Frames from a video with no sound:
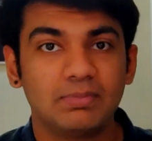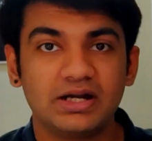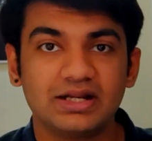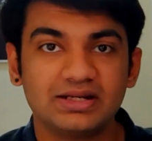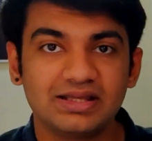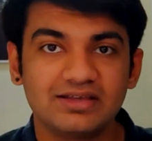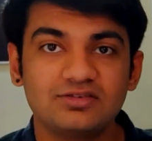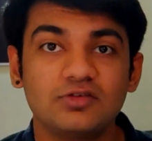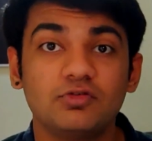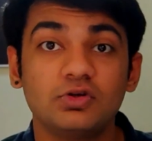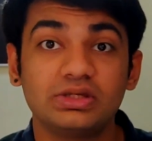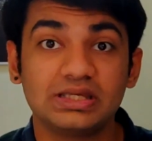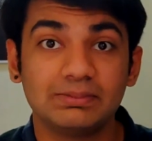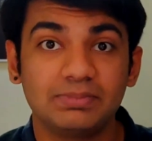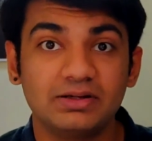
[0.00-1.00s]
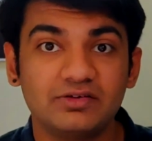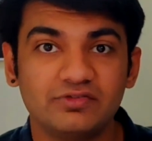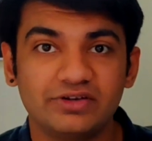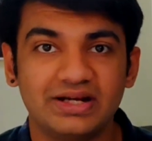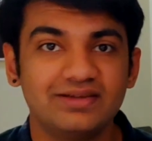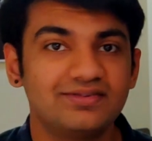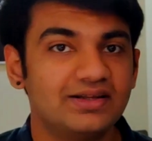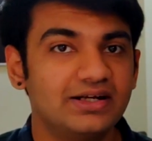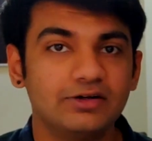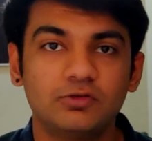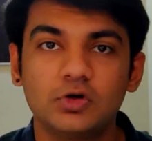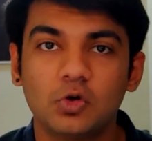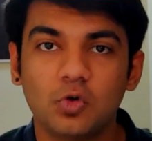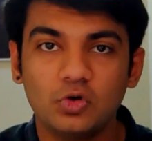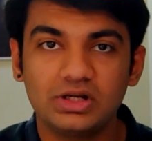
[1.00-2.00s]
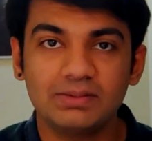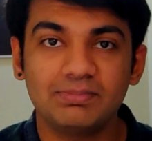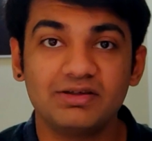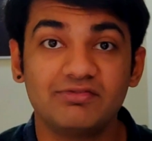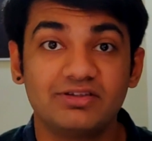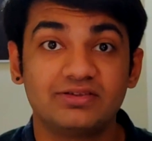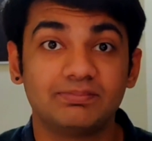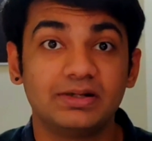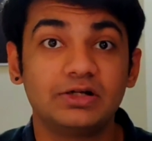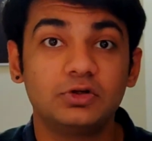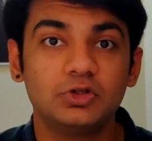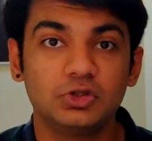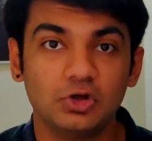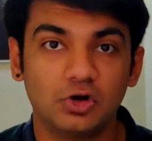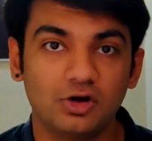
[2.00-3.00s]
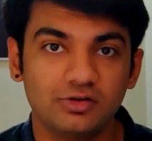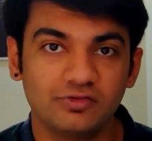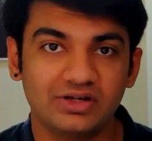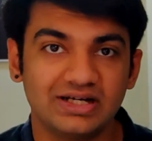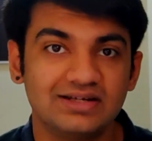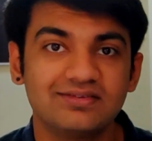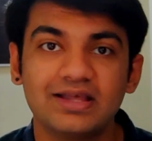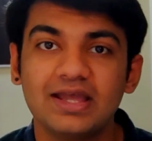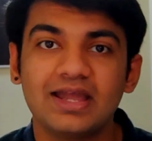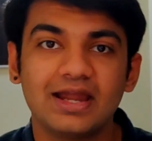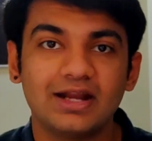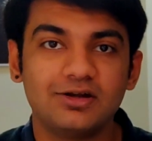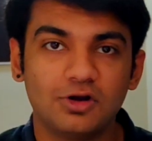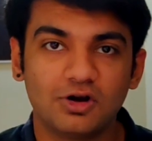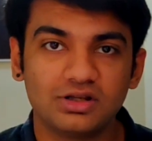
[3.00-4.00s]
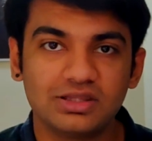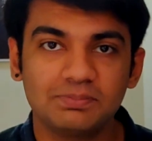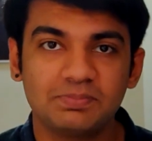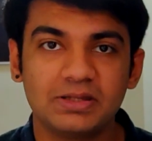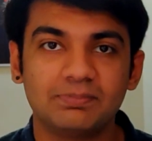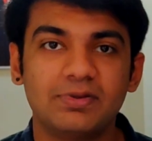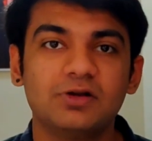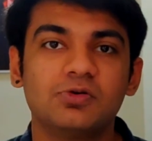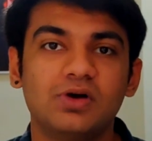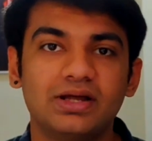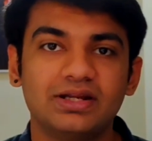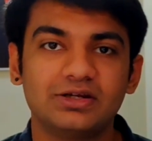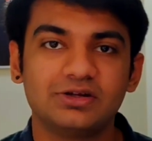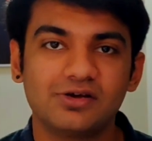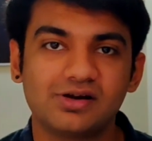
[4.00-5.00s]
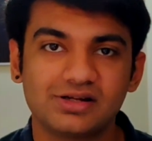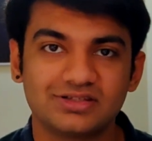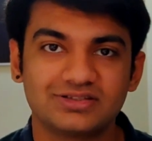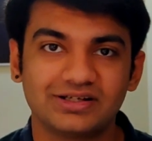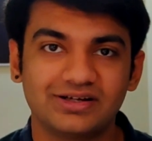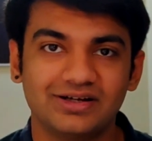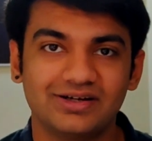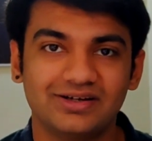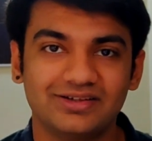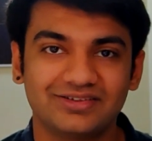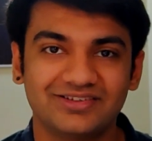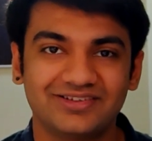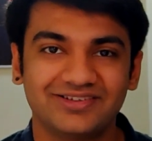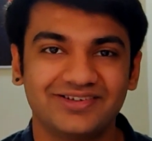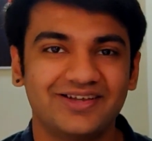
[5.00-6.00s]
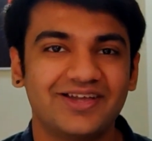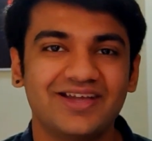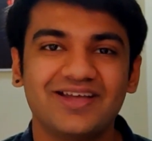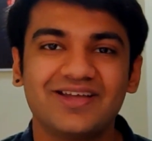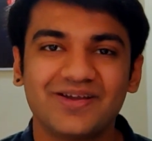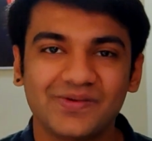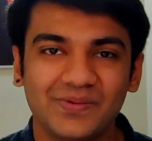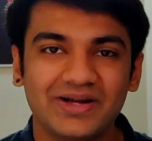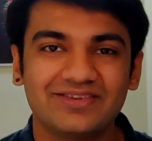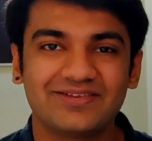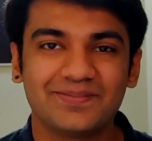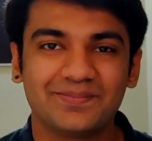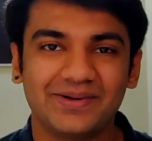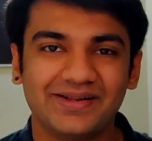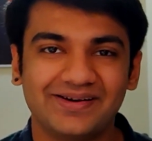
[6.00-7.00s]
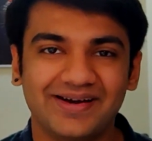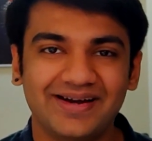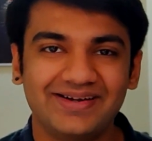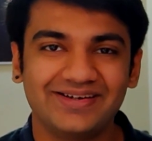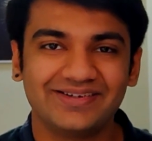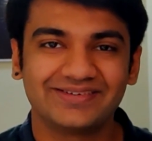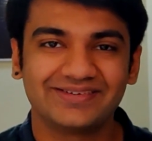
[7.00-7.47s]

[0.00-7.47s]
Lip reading: But in case if you keep it friends, then it would only be visible to your friends and not the people who are in your restricted list. Quite simple, right?